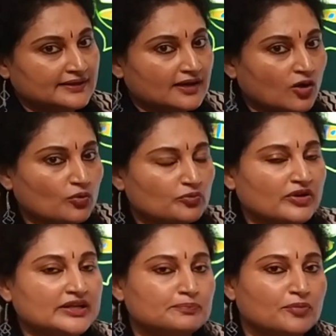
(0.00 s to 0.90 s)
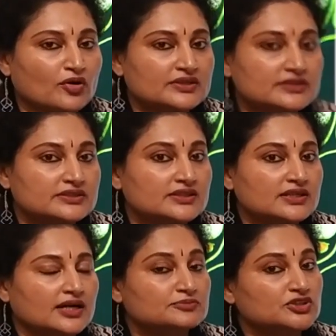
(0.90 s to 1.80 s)
now very important,
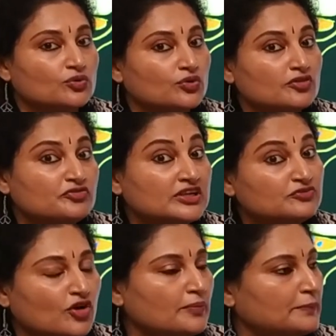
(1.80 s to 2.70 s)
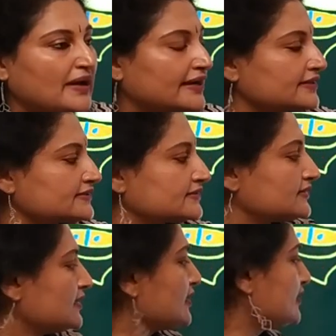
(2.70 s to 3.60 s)
here comes the role of filiform
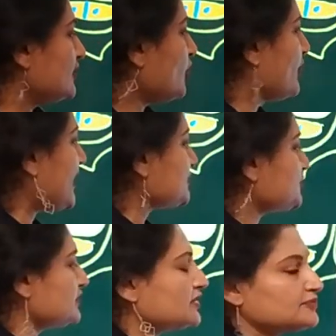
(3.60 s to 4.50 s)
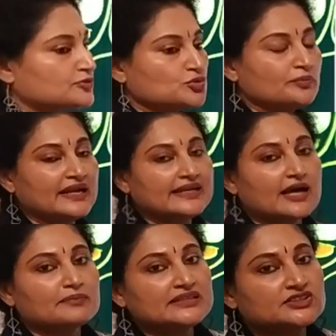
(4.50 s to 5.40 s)
apparatus. Now where should the two male
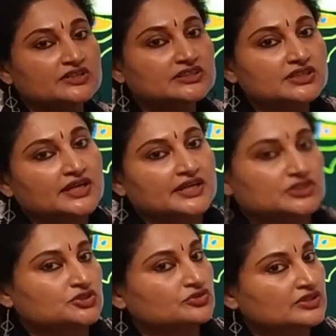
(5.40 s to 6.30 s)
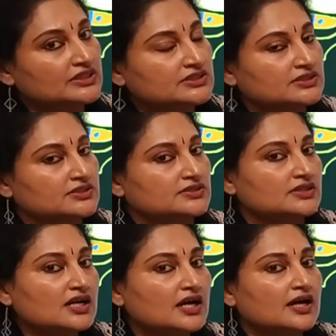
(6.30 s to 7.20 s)
gametes reach? It should reach
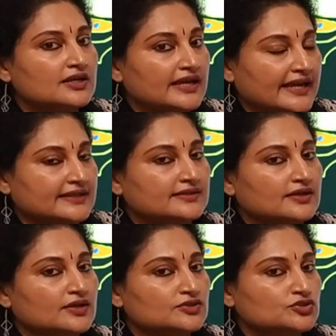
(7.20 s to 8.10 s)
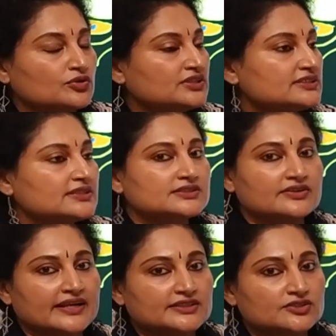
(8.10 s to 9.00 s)
the egg. So this is
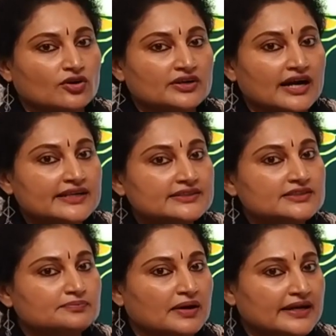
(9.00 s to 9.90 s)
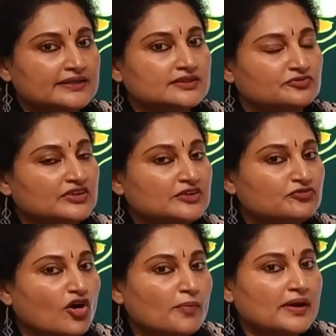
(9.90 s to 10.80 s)
directed or guided by the
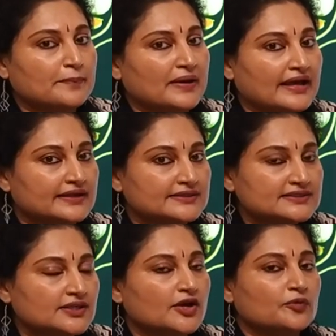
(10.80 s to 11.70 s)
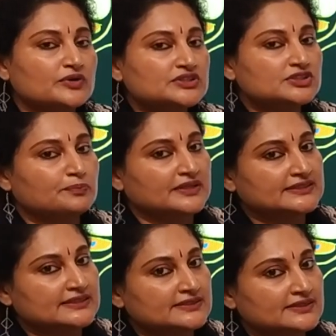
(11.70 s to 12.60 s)
filiform apparatus, which is
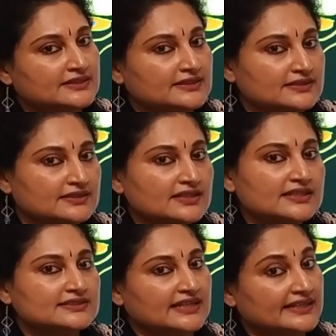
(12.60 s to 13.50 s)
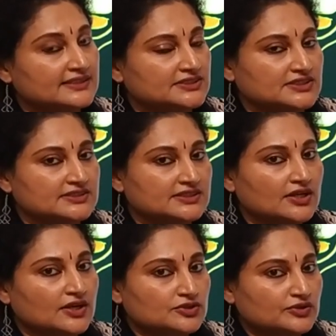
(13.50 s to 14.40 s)
present in the synergids.
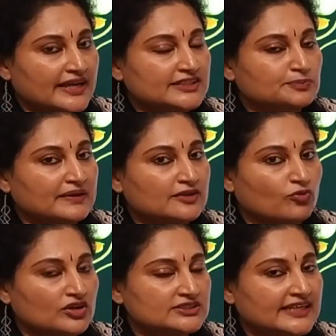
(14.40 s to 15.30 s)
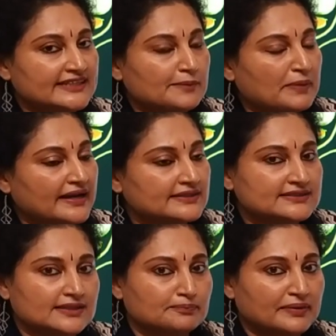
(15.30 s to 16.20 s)
Today I explained what is egg
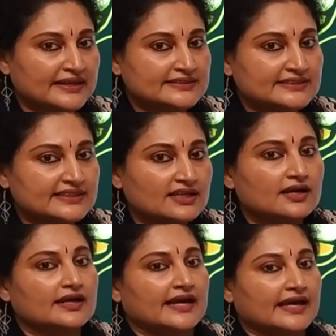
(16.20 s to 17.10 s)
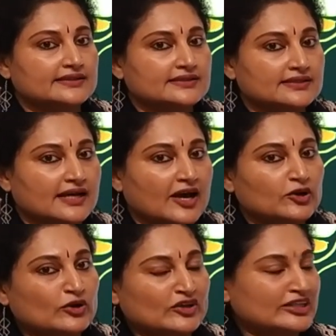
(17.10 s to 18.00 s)
apparatus comprising. Egg
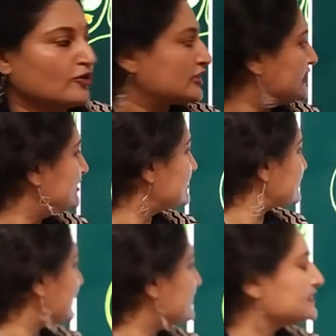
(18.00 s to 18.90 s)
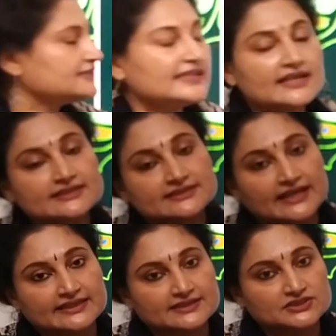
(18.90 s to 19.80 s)
and on either sides the
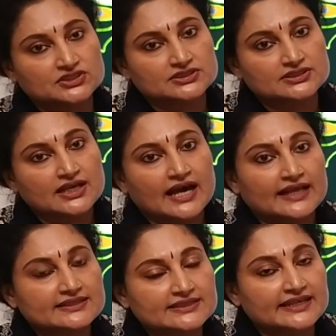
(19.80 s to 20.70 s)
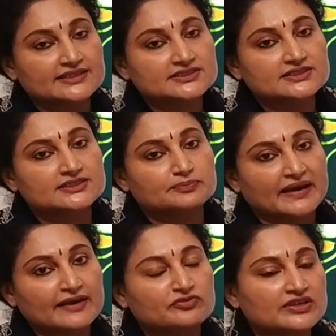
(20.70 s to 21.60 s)
synergids, and the synergids
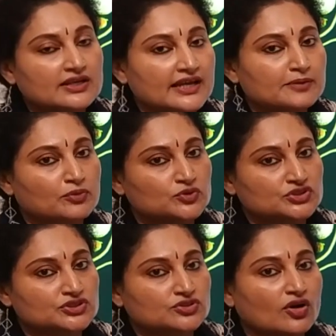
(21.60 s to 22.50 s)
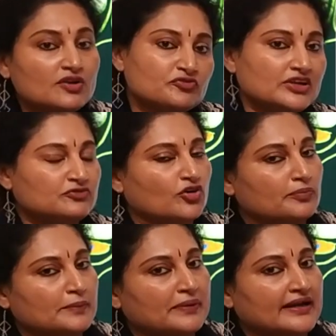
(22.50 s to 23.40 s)
bear finger-like process called
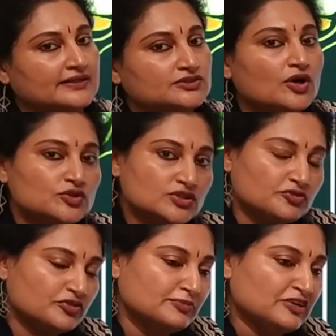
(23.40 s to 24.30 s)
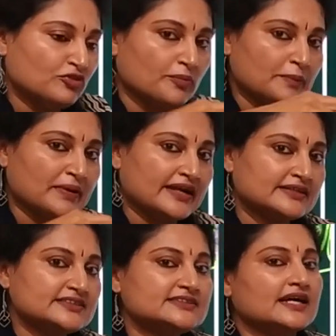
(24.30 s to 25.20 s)
filiform apparatus. So the filiform
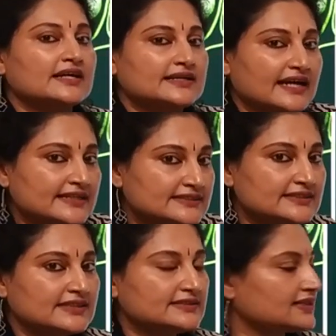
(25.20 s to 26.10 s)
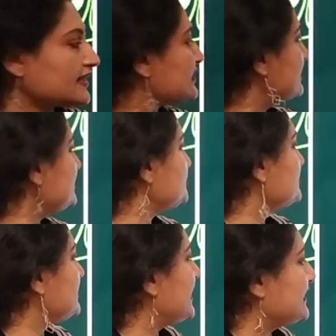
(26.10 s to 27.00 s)
apparatus guides it correctly to
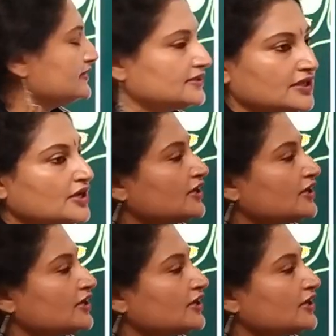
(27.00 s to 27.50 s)
the egg.